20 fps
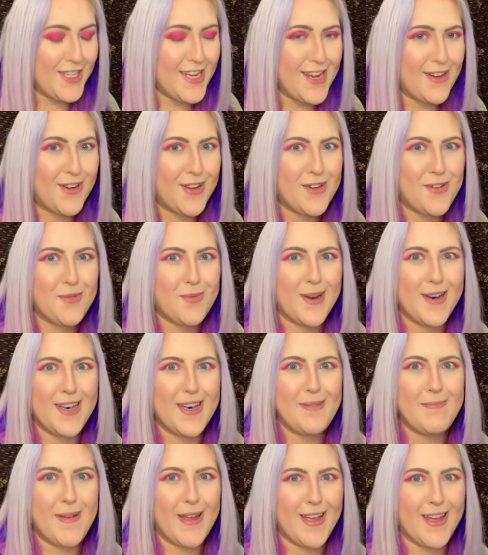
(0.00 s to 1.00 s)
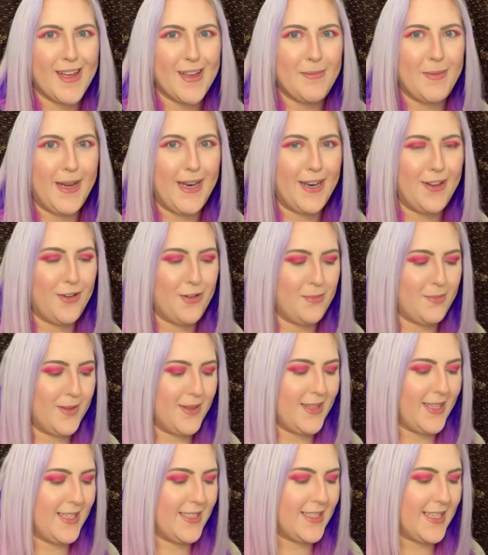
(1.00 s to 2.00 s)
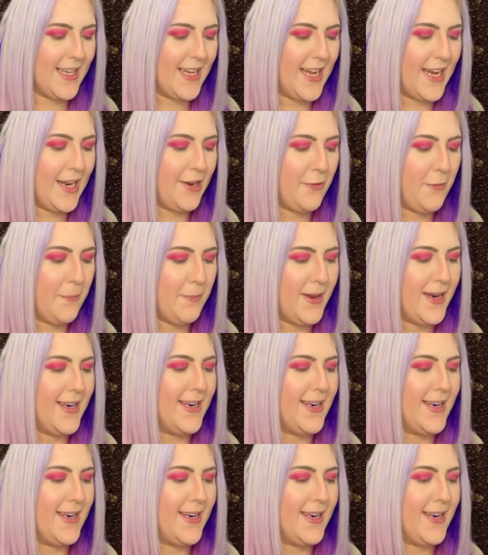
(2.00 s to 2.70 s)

go run to my hubby to open things I can't open.